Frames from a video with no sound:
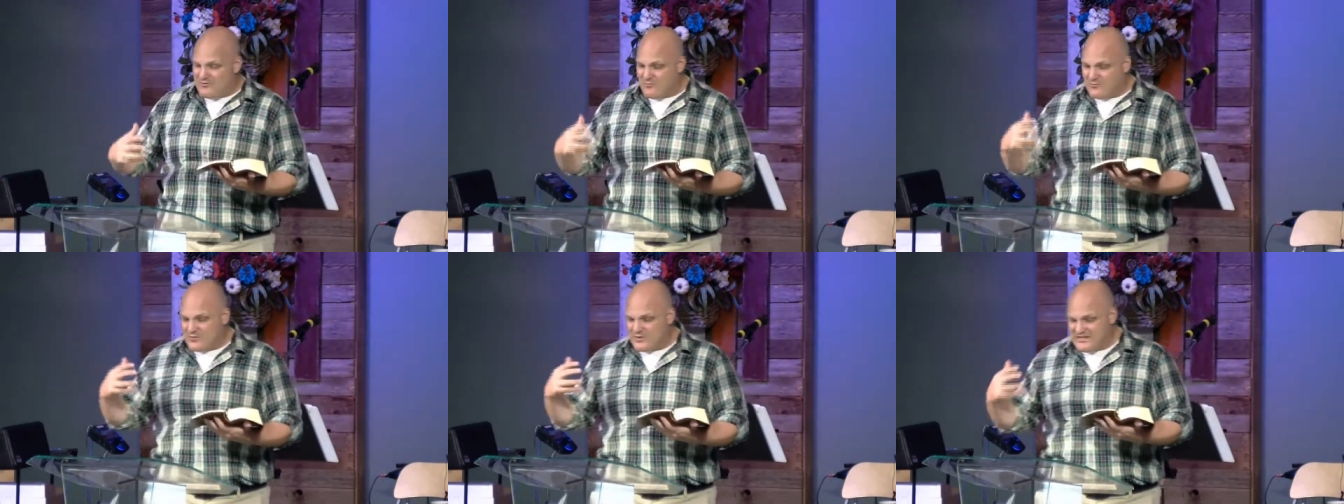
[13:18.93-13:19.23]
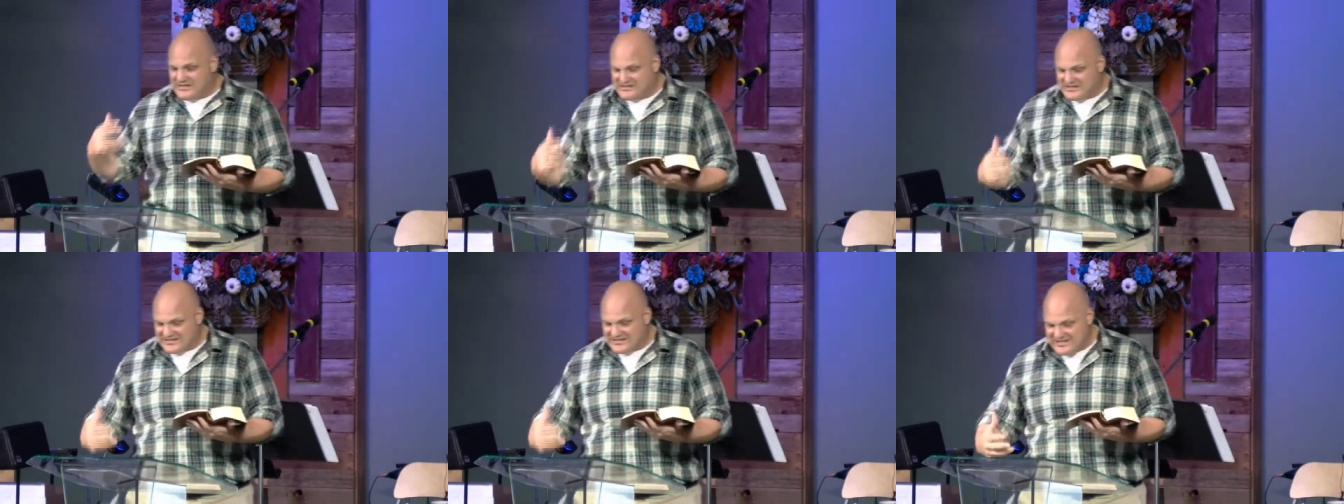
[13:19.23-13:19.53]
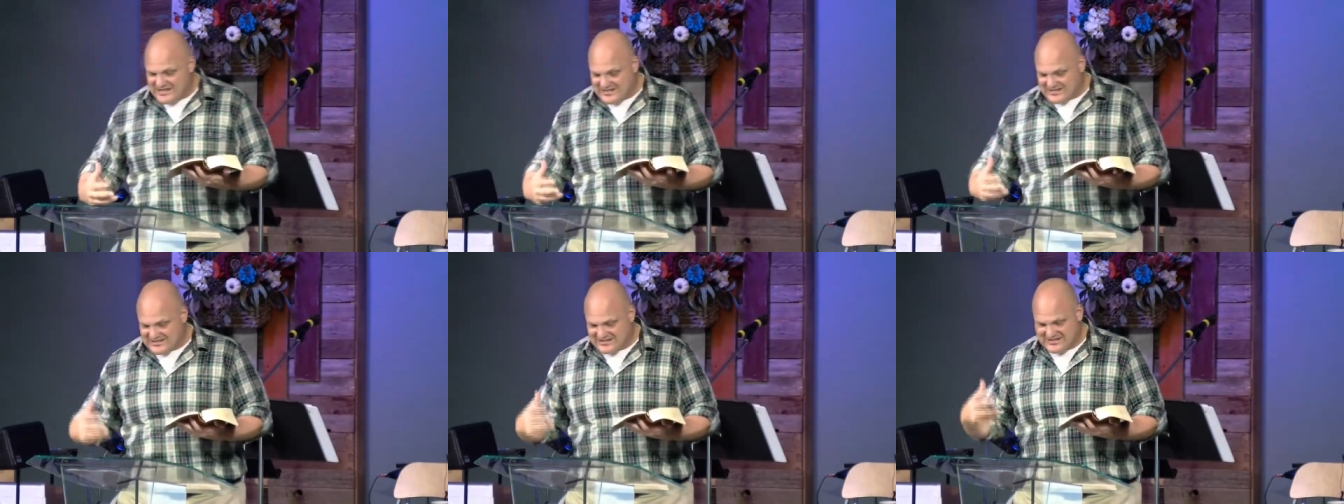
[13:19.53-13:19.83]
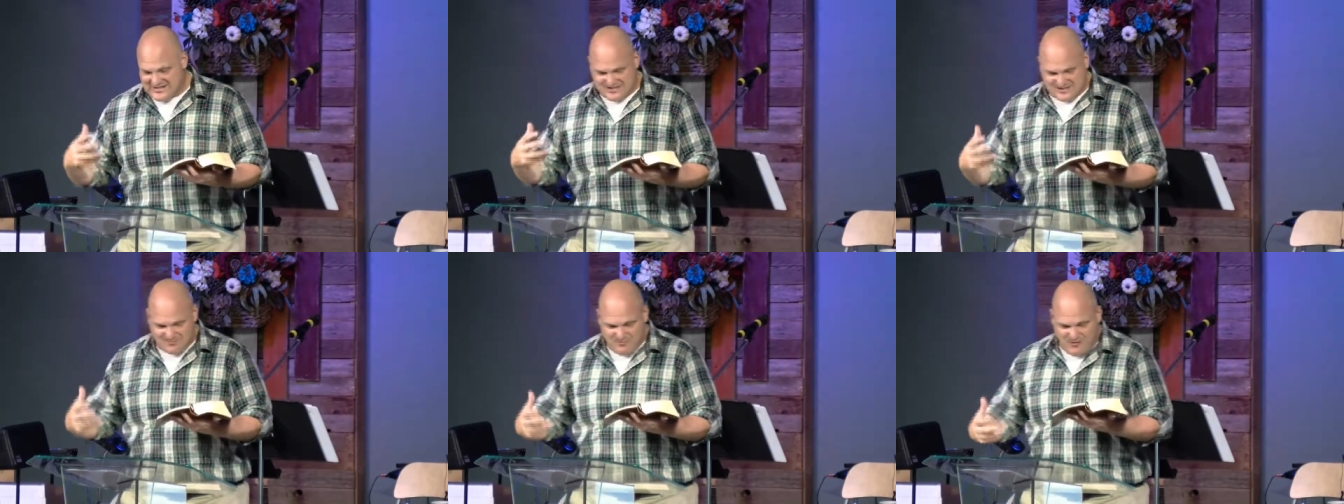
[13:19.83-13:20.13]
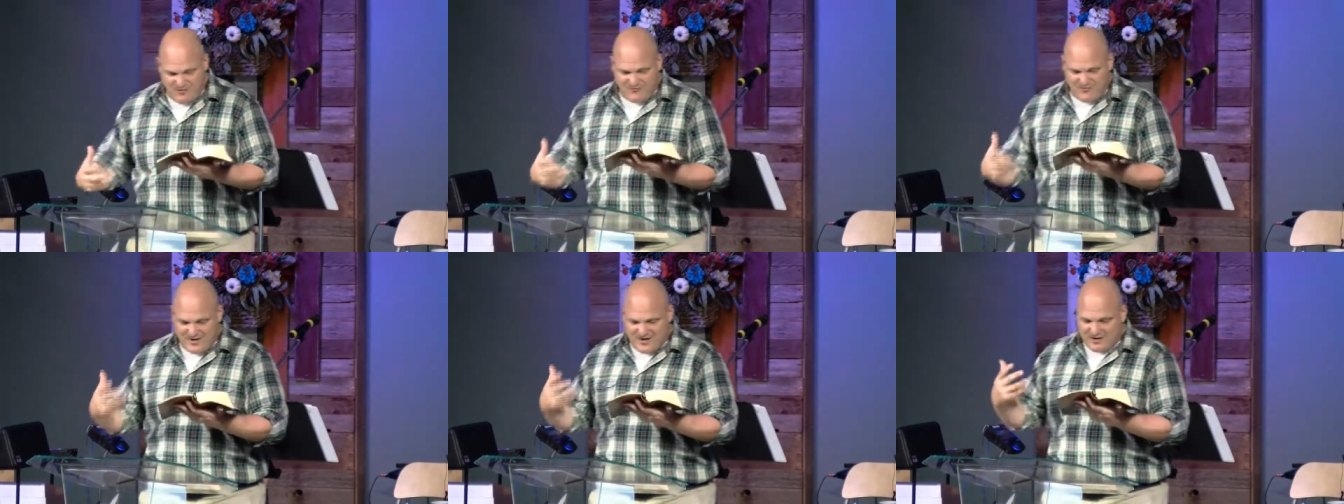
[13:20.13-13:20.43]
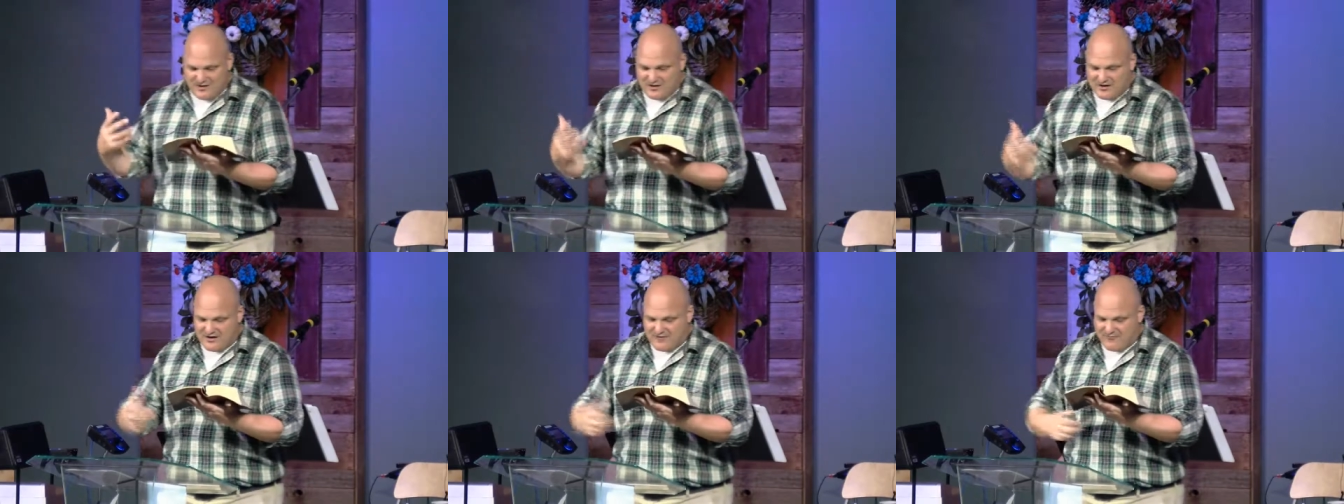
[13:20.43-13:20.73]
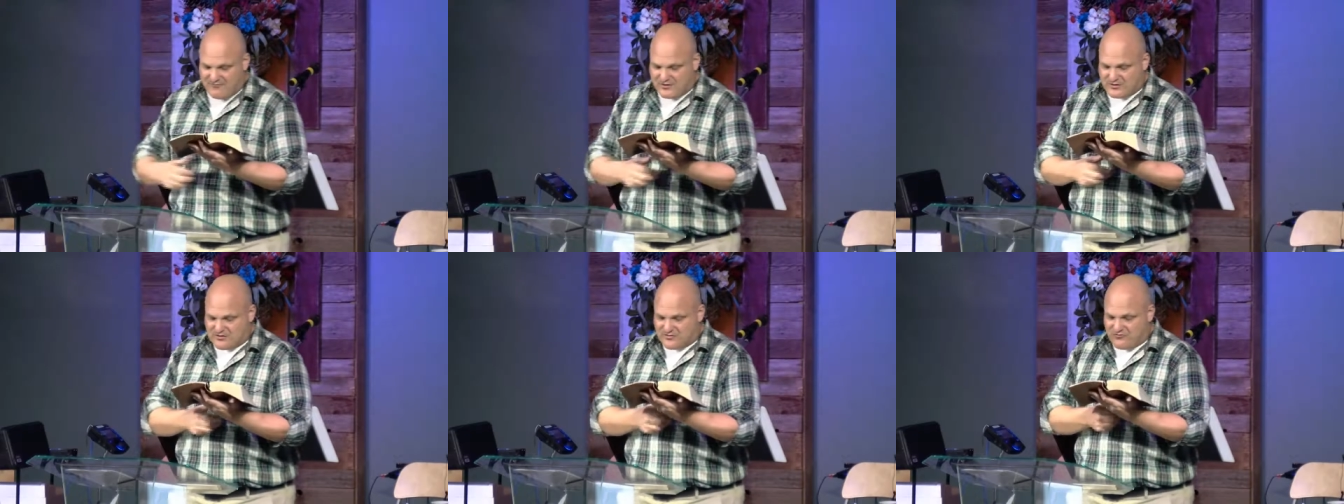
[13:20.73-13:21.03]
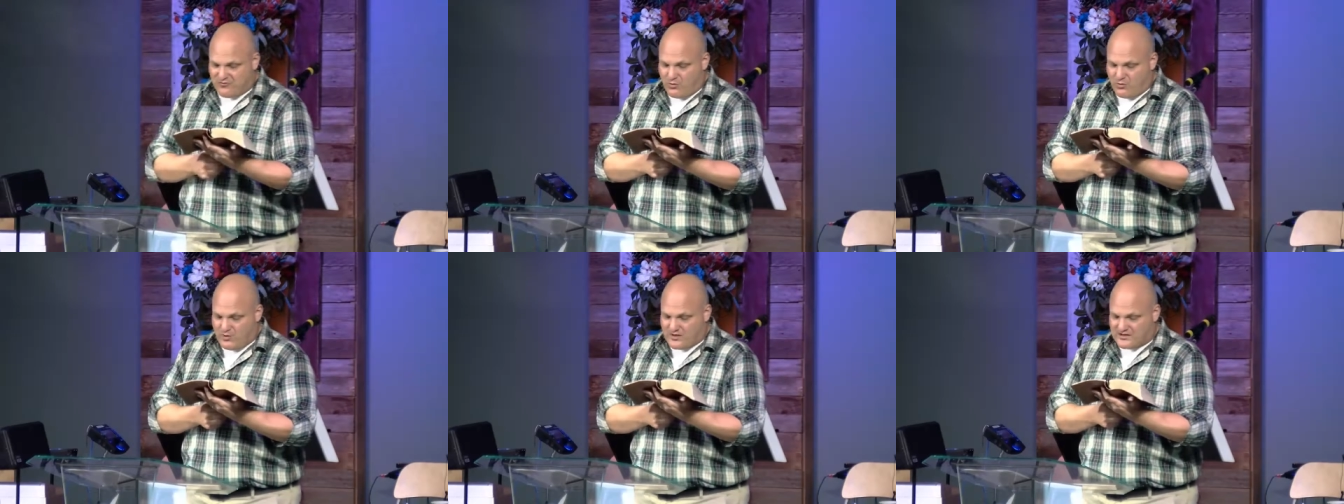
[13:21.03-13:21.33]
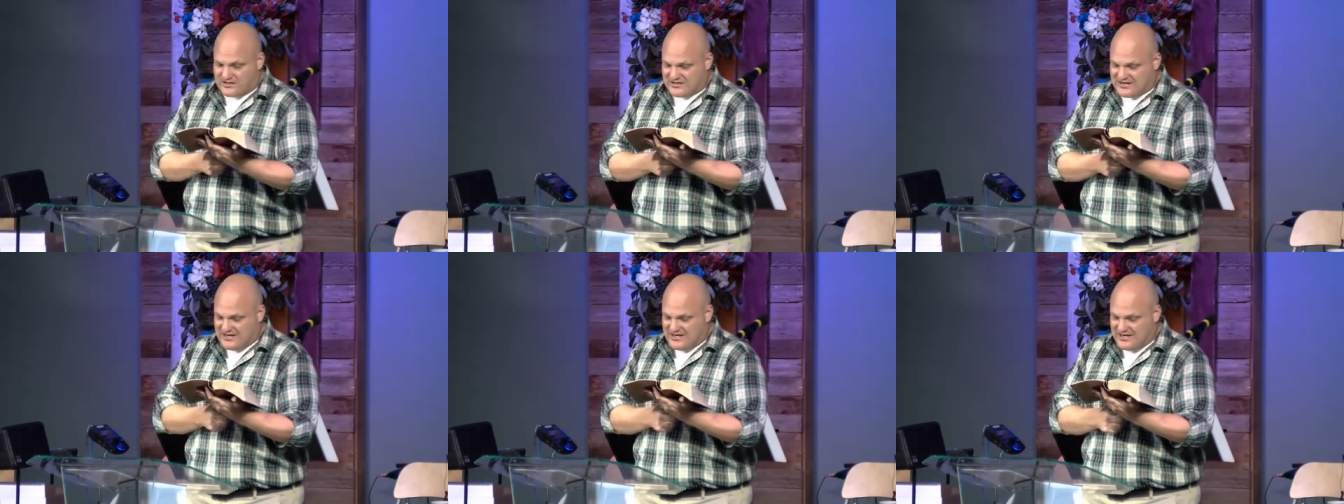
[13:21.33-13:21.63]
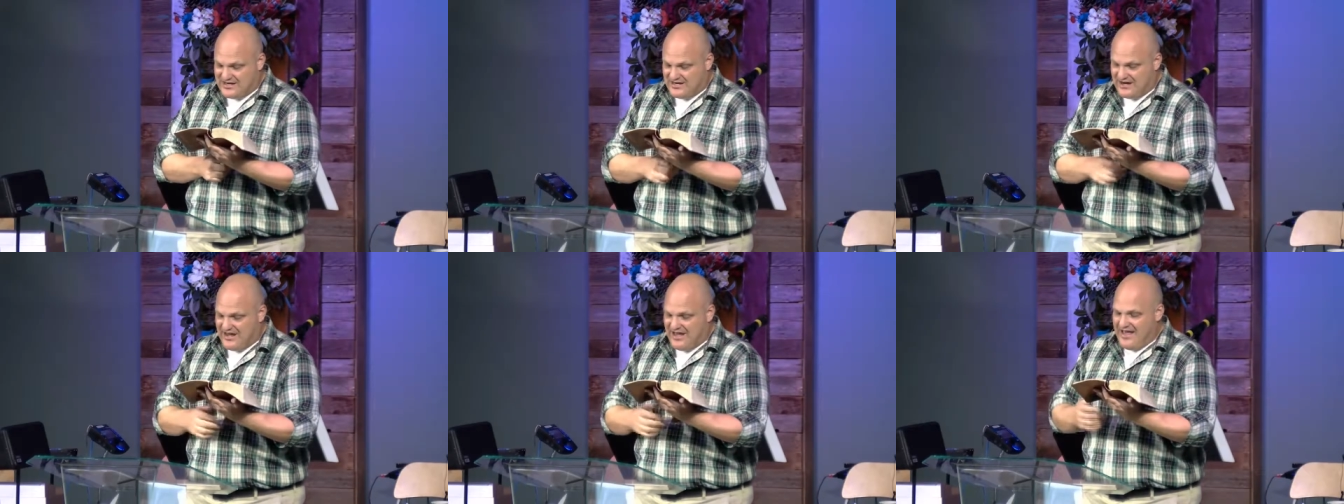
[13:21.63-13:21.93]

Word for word: resist this movement. Look at verse 14.